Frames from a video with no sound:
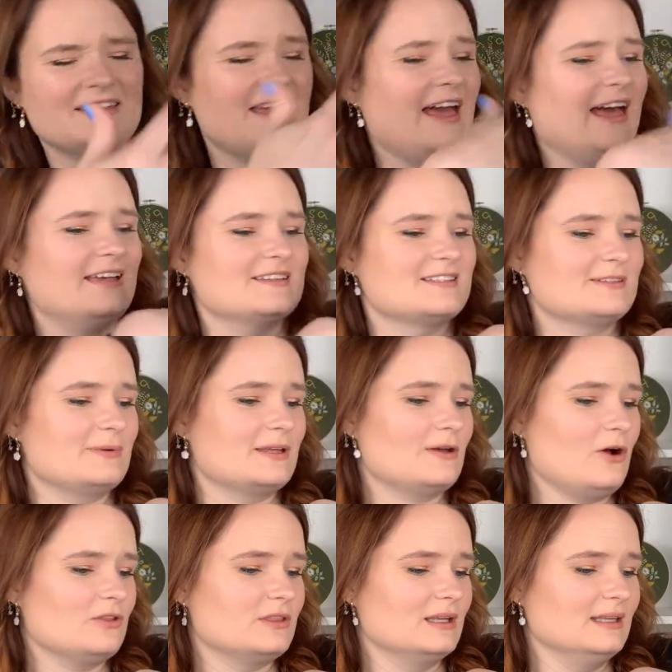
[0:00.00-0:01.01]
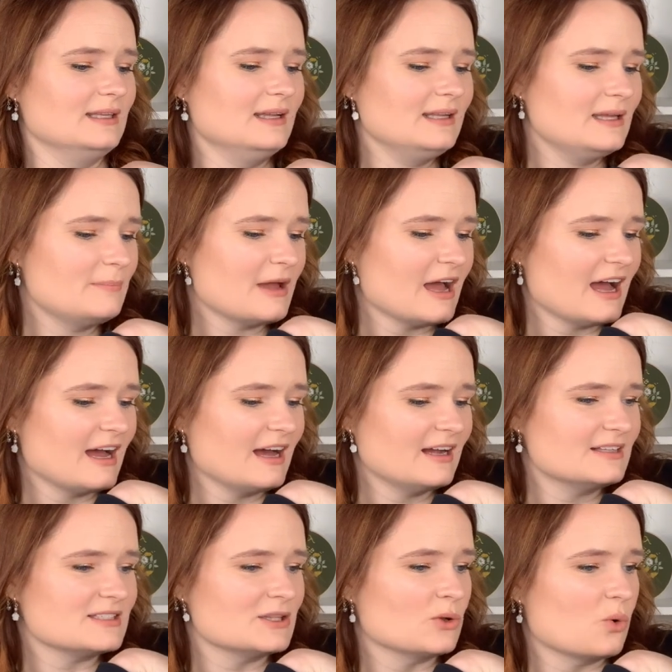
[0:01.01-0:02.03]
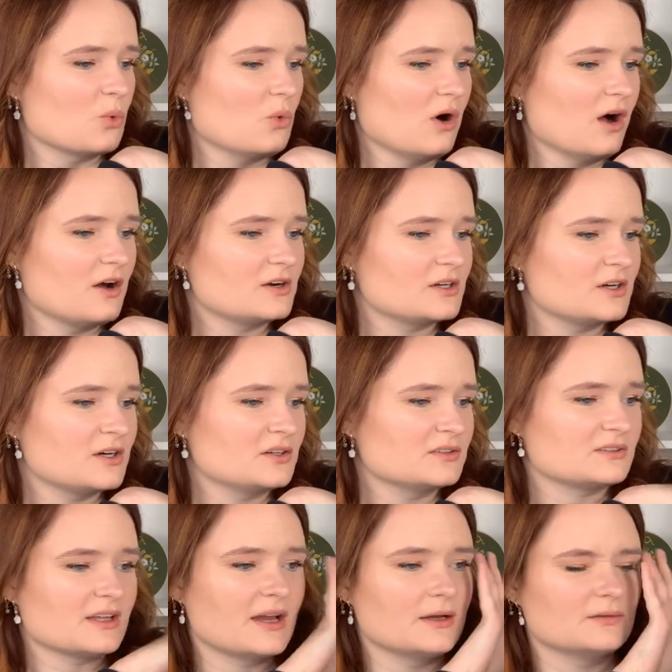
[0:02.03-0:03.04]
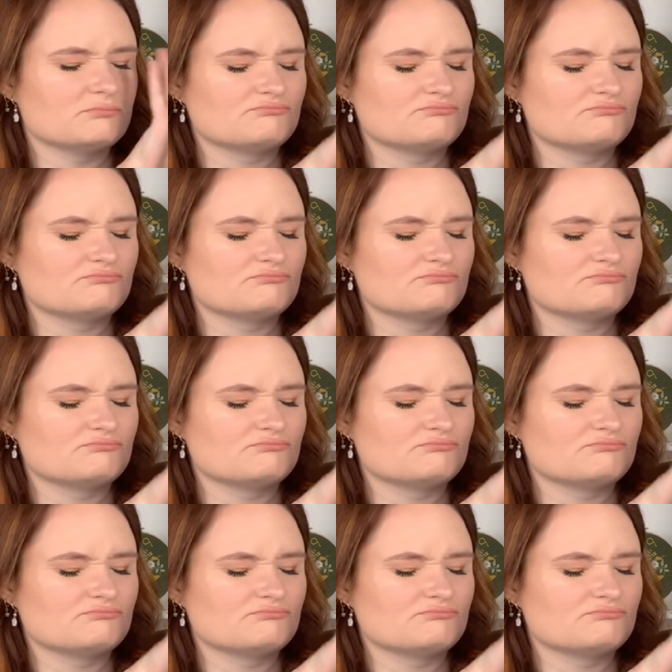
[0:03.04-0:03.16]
Yes, like all the lily pads and the water, like